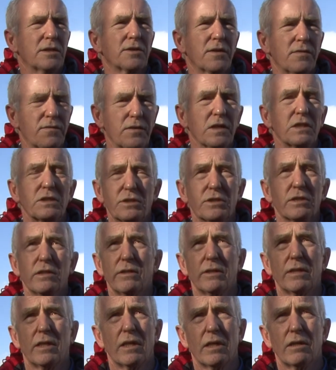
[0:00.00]
fixture
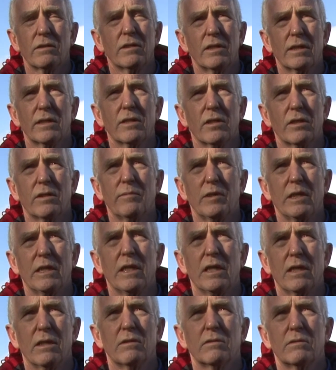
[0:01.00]
in the local economy
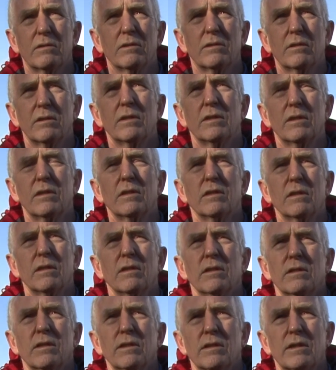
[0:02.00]
now.
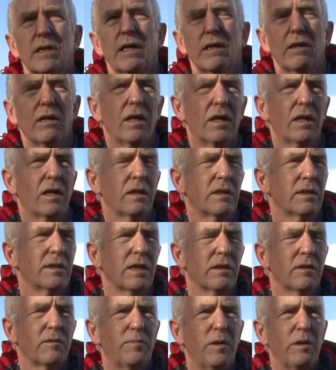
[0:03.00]
That there are
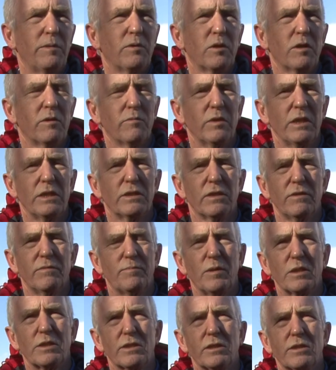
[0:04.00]
people that we do
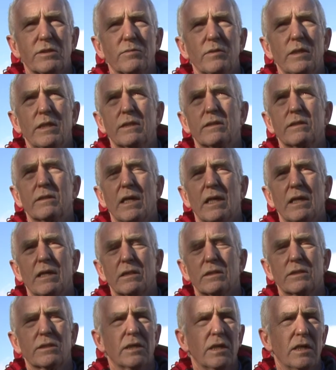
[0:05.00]
business with
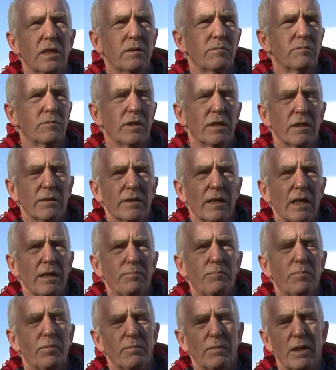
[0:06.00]
that you know, they
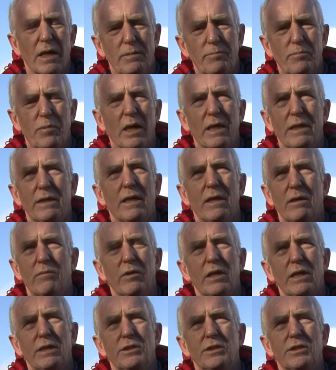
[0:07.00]
pay their
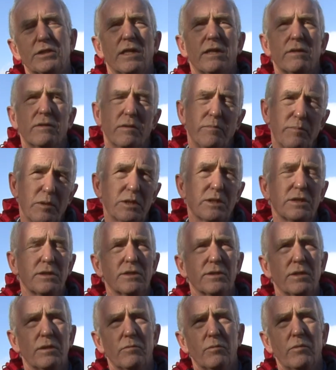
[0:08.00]
wages out of the
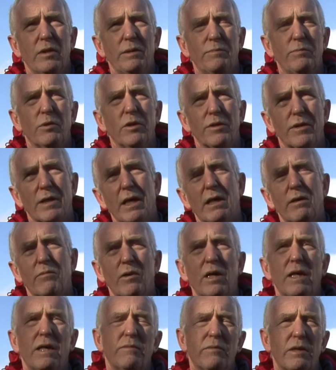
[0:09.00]
business that we put their
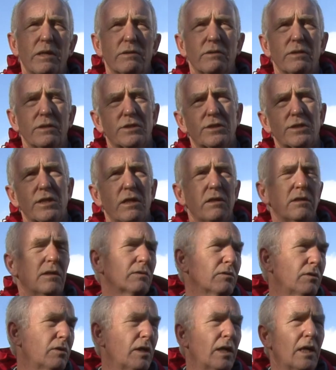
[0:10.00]
way, whether it's
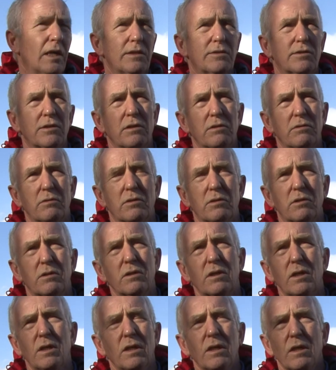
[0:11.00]
solar or hydro or
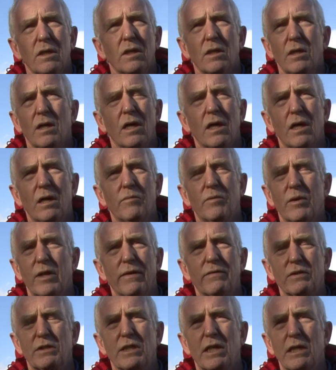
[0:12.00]

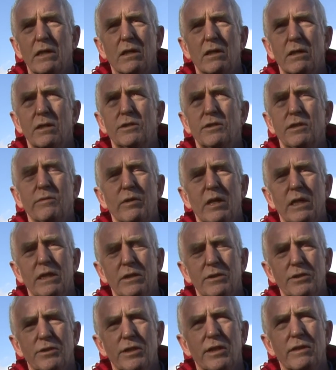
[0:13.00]
whatever technology we're
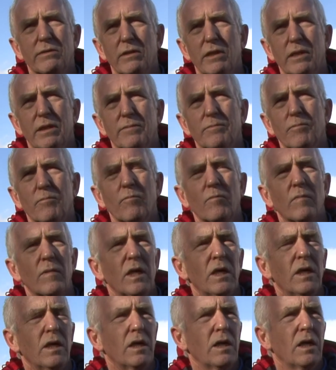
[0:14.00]
considering.
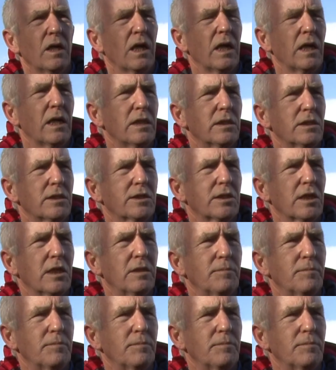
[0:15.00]
And